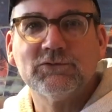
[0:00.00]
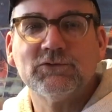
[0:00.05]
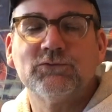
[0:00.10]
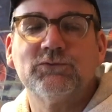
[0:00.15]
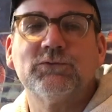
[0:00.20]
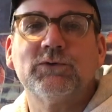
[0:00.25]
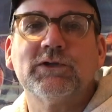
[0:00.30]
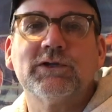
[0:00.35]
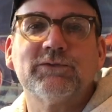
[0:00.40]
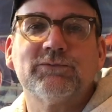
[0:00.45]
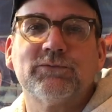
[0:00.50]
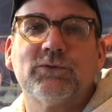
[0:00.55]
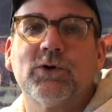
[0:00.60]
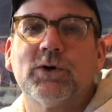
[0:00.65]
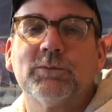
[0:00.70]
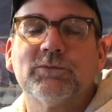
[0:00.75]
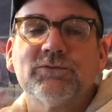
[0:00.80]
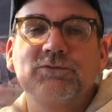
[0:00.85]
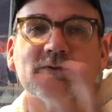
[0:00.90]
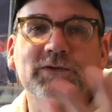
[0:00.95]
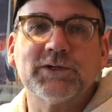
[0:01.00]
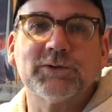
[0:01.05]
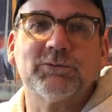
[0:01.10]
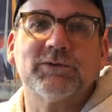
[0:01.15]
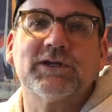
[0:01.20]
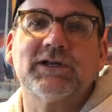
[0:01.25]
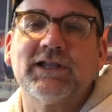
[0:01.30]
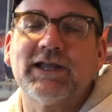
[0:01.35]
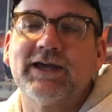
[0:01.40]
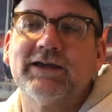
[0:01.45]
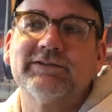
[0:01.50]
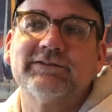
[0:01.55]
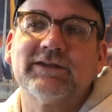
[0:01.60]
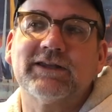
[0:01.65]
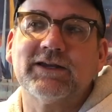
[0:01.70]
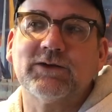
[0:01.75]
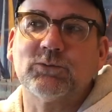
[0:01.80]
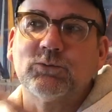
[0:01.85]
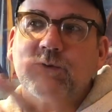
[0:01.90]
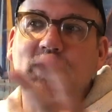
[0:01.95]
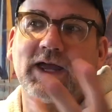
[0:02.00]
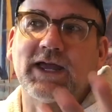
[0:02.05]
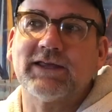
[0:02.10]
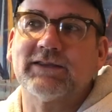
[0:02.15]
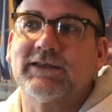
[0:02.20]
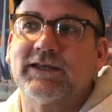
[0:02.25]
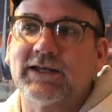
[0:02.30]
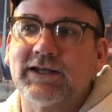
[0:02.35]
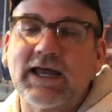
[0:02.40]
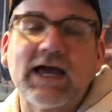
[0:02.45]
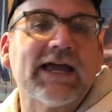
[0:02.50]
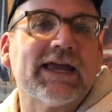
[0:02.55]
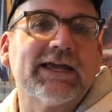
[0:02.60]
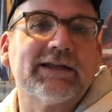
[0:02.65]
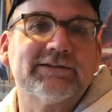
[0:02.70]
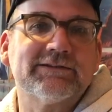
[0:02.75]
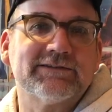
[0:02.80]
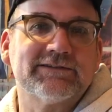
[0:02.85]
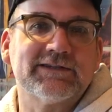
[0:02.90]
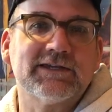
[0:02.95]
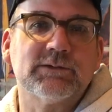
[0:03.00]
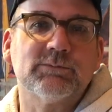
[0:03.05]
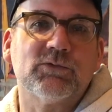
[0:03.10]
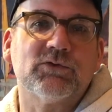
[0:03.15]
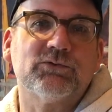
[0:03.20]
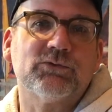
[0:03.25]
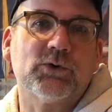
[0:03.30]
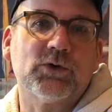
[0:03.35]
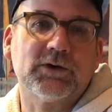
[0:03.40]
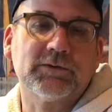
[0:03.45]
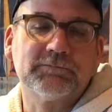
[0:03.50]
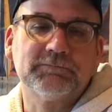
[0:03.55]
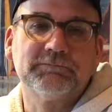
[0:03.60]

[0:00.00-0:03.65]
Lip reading: fully formed, fully realized in a way that I hadn't seen before.